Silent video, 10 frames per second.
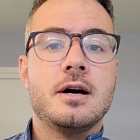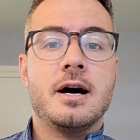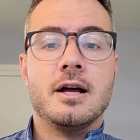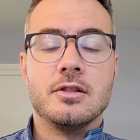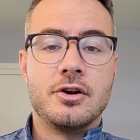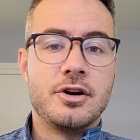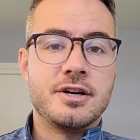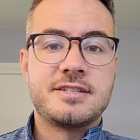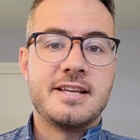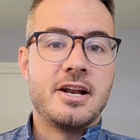
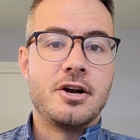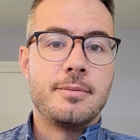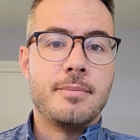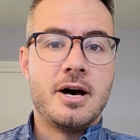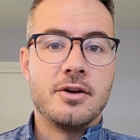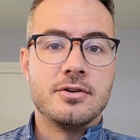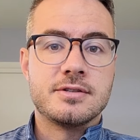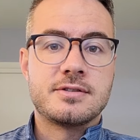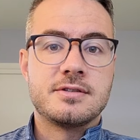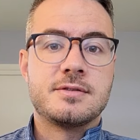learner centered
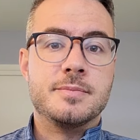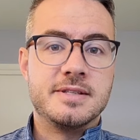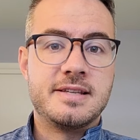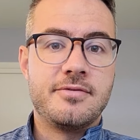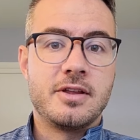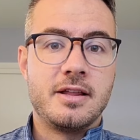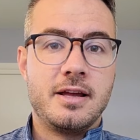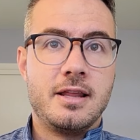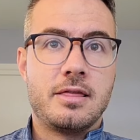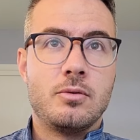models,
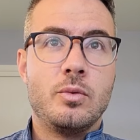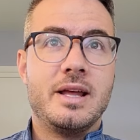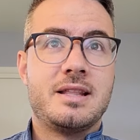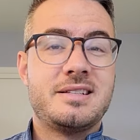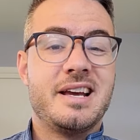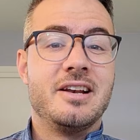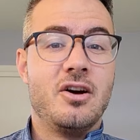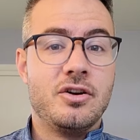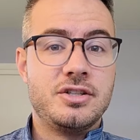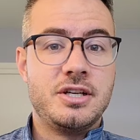specifically with
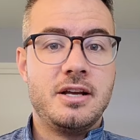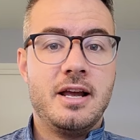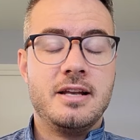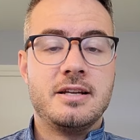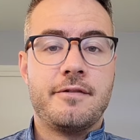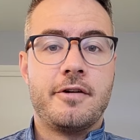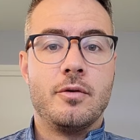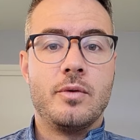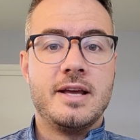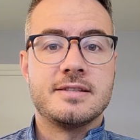technology and
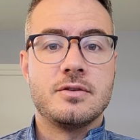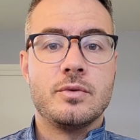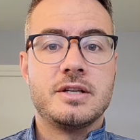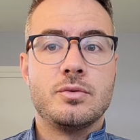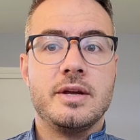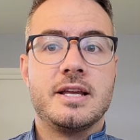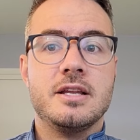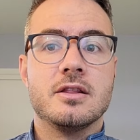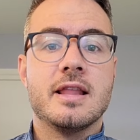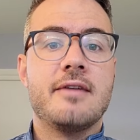different ways in which we
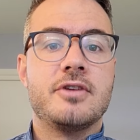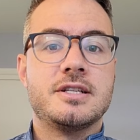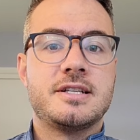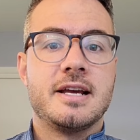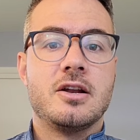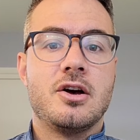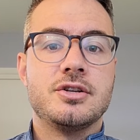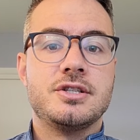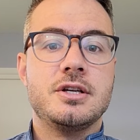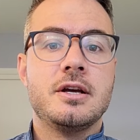can leverage
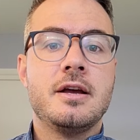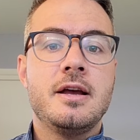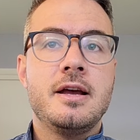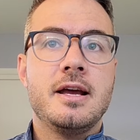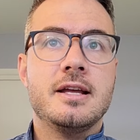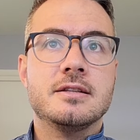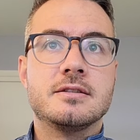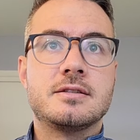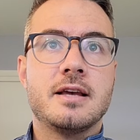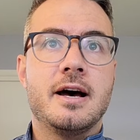technology
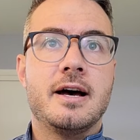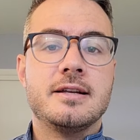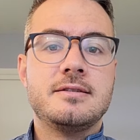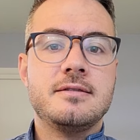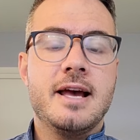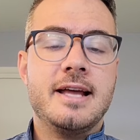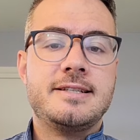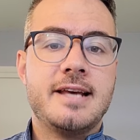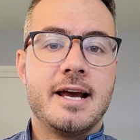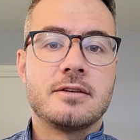and
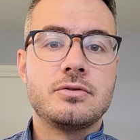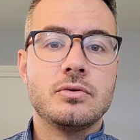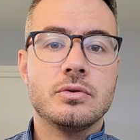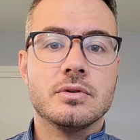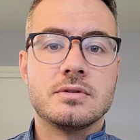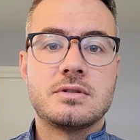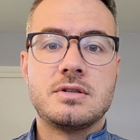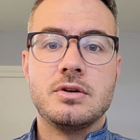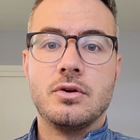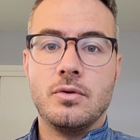ed tech tools
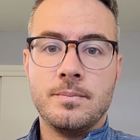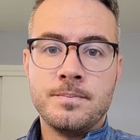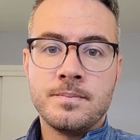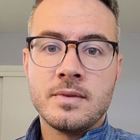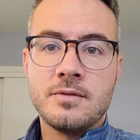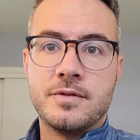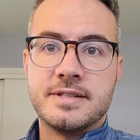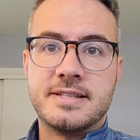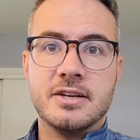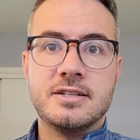to
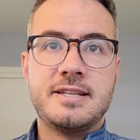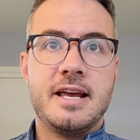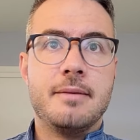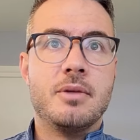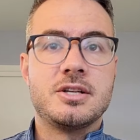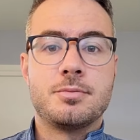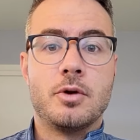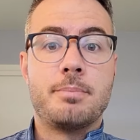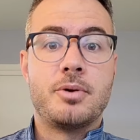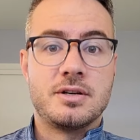facilitate much
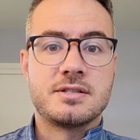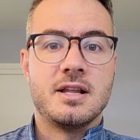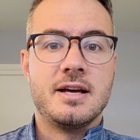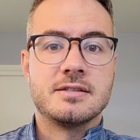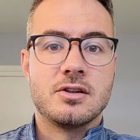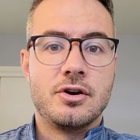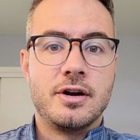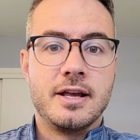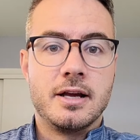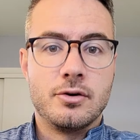more personalized
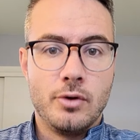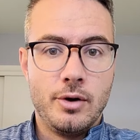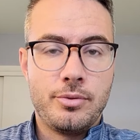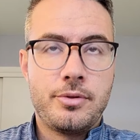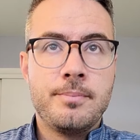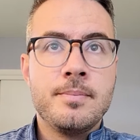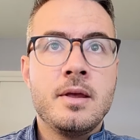learning and growth.